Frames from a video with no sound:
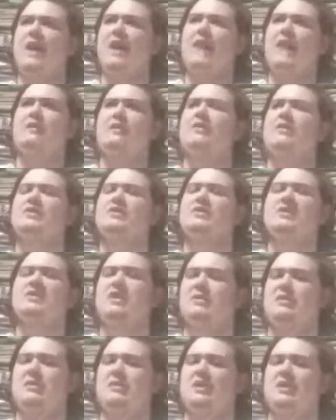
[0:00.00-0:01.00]
I've never seen
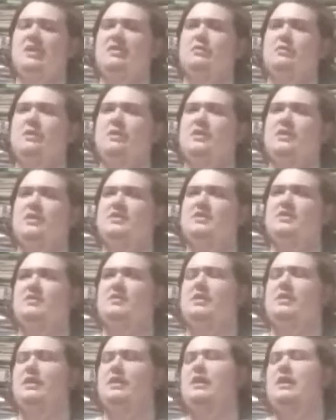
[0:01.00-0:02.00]
them in the toys,
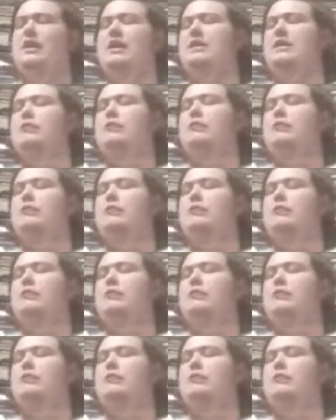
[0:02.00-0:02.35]
the